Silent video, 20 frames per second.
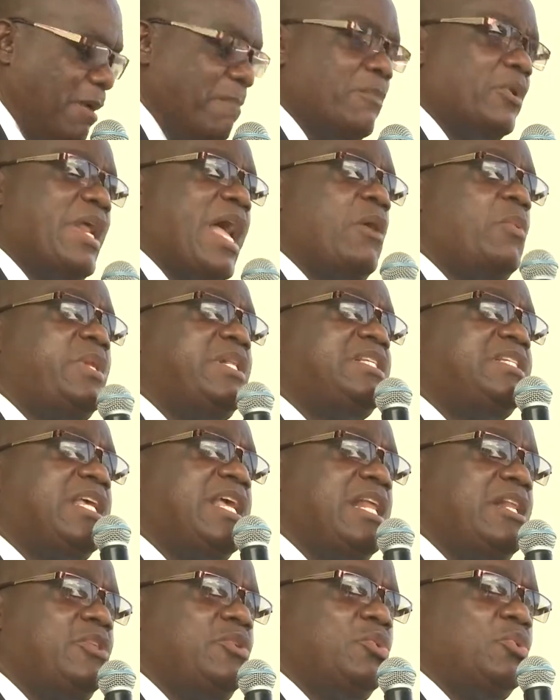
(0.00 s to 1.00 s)
But I will
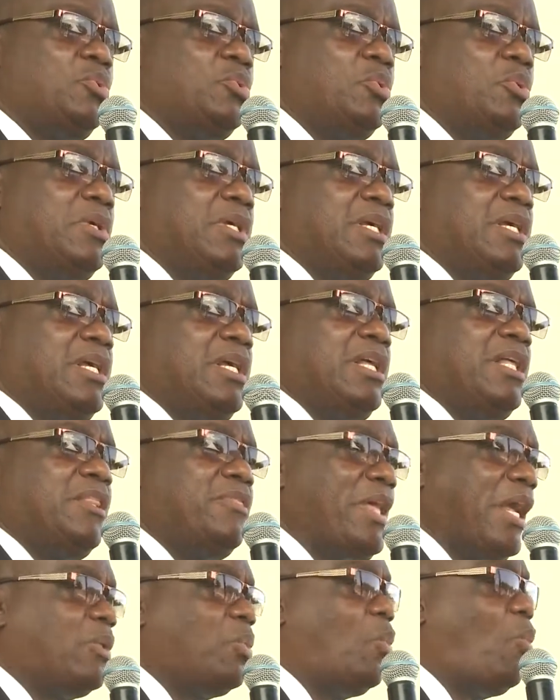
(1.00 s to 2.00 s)
tell you
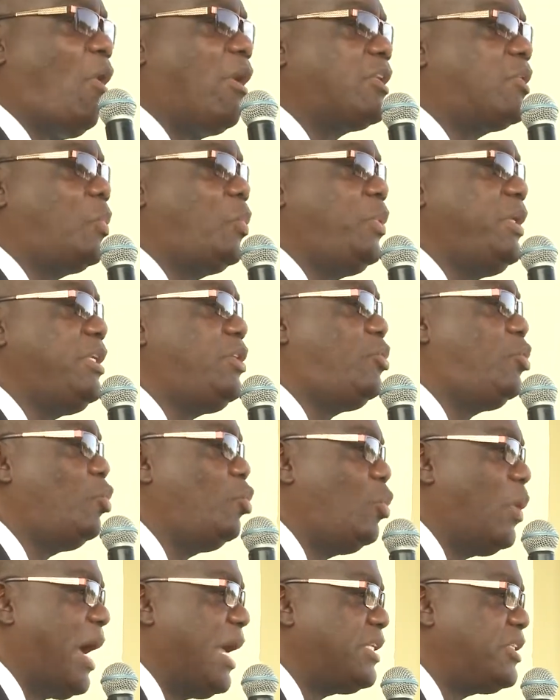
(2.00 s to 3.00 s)
that what we
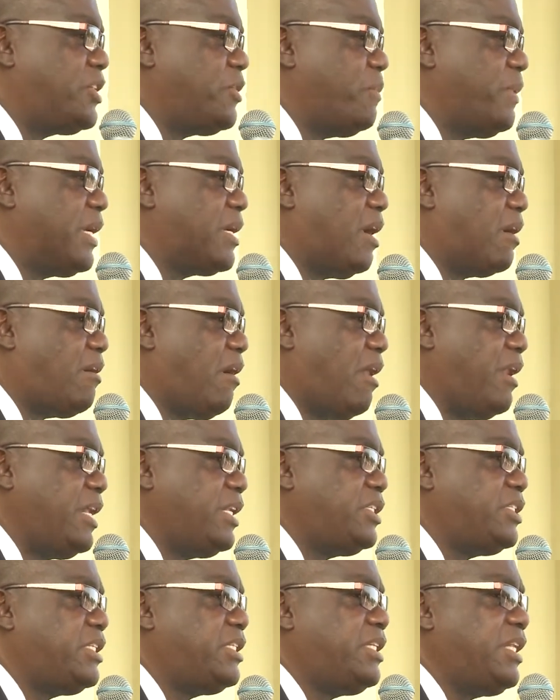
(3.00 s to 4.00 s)
do at Jamaica
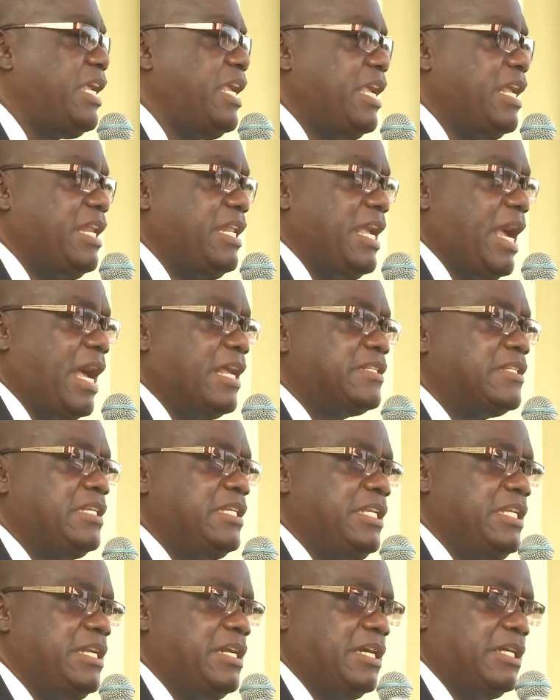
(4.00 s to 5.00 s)
College daily as
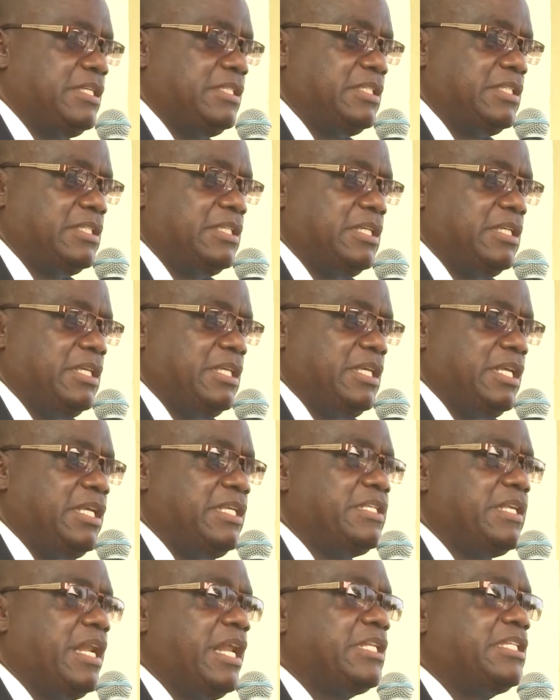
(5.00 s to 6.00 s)
leaders
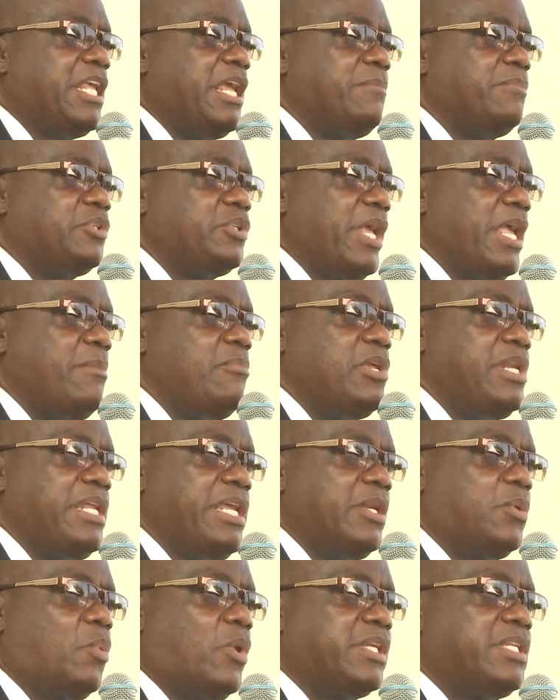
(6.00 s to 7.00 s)
is an attempt to
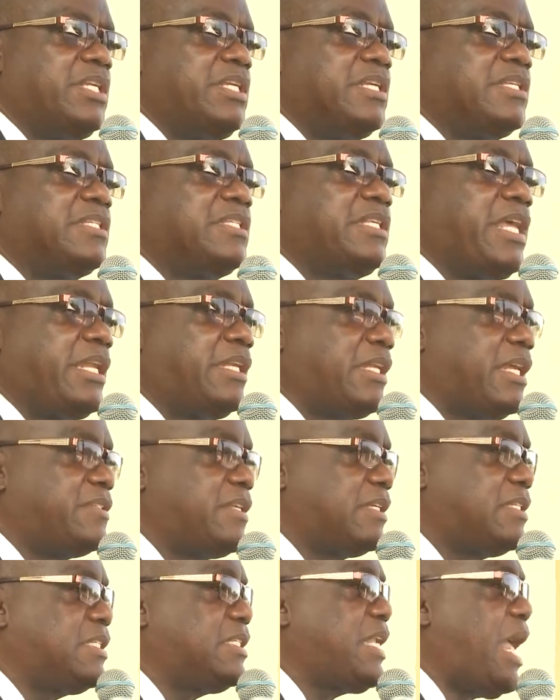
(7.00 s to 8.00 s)
emulate what he has set as
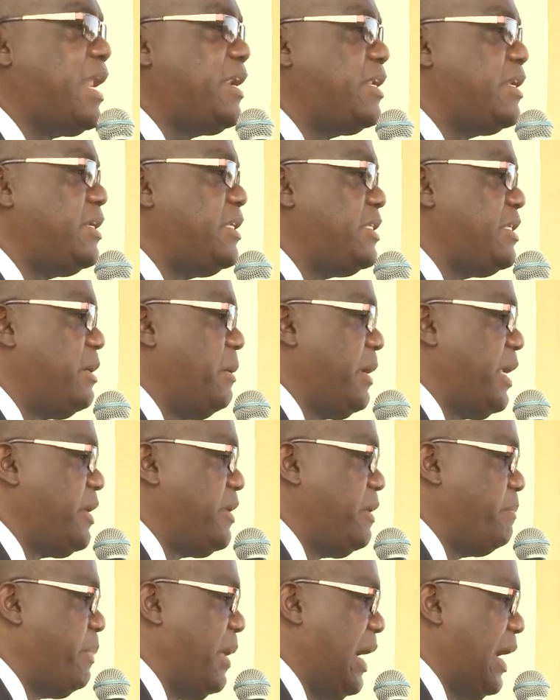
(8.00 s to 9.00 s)
a standard
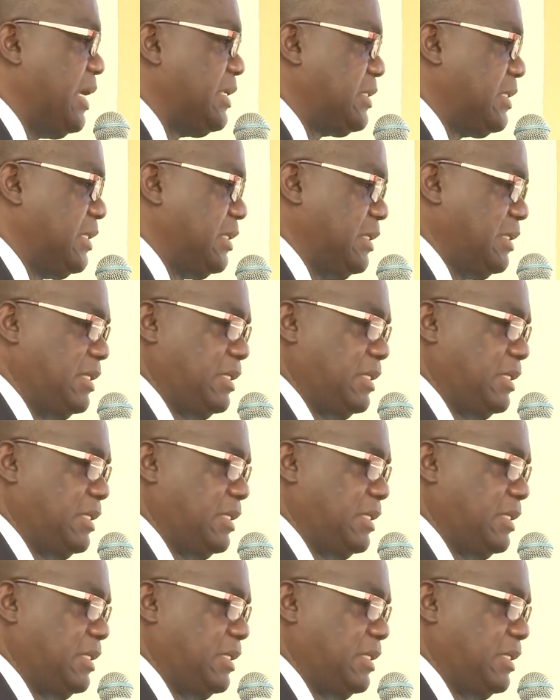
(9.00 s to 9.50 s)
in the past.